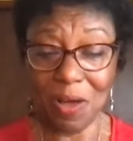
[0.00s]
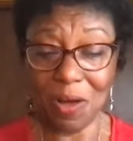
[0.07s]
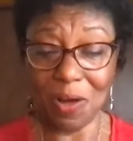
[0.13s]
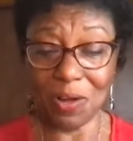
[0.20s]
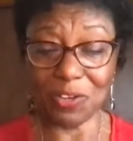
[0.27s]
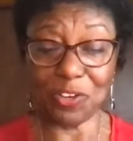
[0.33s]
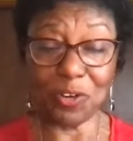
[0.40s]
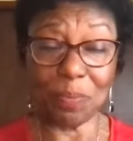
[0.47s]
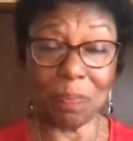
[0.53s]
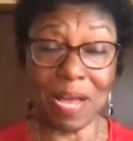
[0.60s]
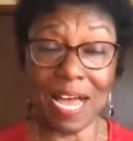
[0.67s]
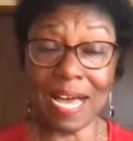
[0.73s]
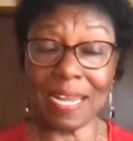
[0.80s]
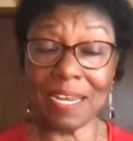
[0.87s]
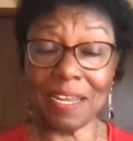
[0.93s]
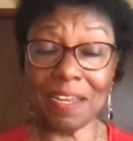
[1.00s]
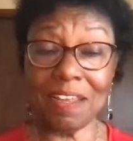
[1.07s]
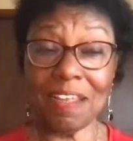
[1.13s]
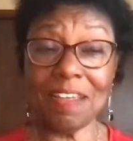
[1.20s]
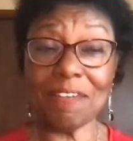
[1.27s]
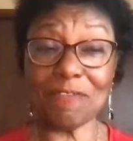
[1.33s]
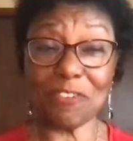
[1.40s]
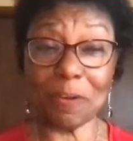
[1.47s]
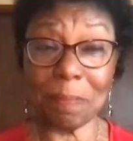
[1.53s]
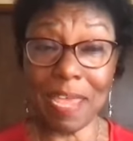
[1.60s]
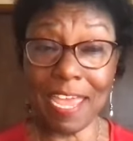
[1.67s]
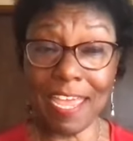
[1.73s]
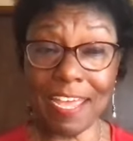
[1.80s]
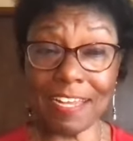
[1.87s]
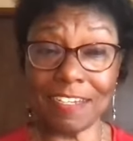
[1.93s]
on Your Body from
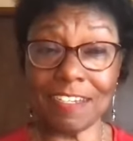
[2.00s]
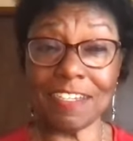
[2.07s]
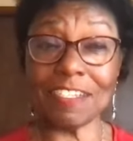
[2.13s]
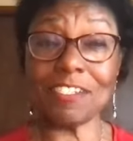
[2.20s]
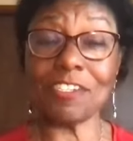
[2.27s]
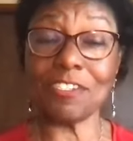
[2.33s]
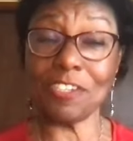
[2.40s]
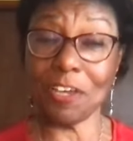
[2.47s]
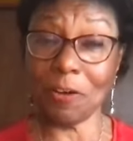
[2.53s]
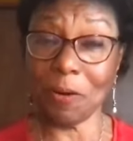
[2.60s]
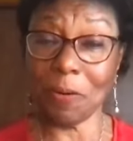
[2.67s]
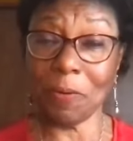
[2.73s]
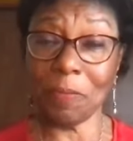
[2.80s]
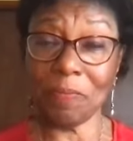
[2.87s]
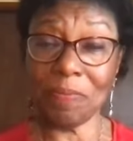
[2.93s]
Head to Toe,